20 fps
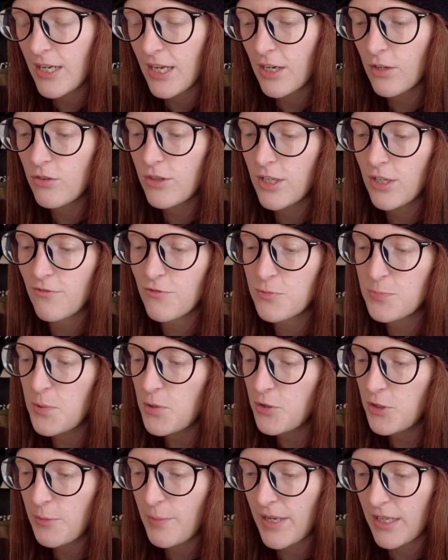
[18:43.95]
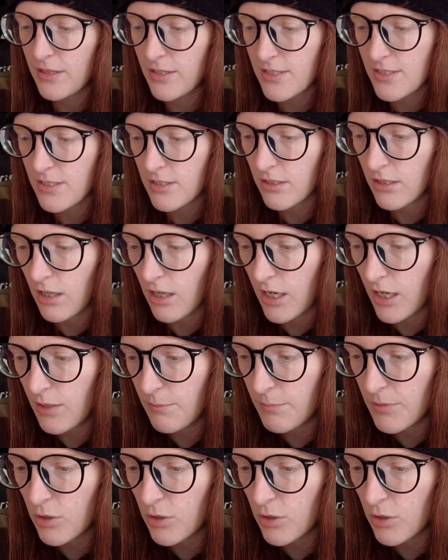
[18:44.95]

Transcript: I don't think you've spoken about this a lot,